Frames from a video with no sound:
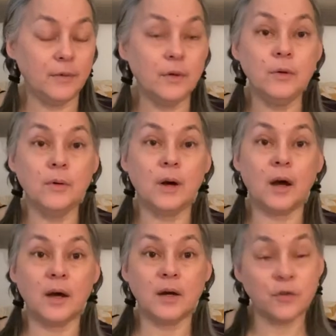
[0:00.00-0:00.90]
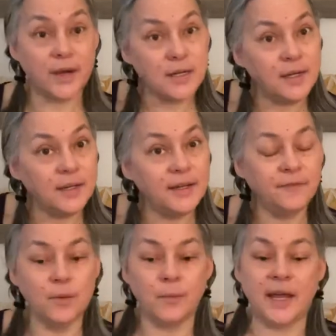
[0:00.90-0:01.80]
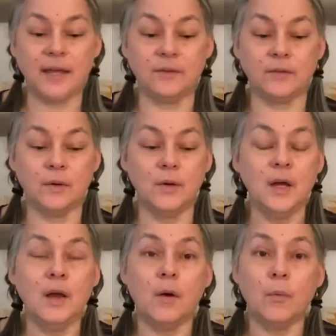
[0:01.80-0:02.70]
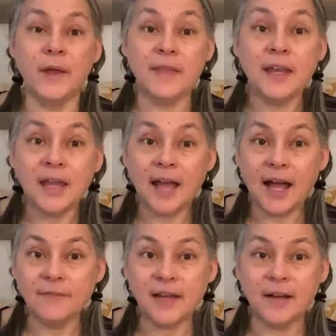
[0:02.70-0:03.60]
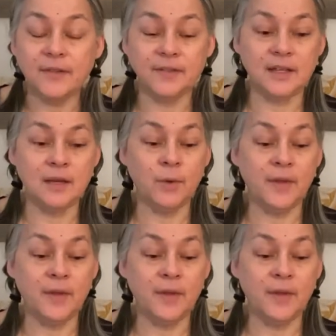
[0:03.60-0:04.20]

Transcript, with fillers: who are trained in a different way. So when they have to have a scene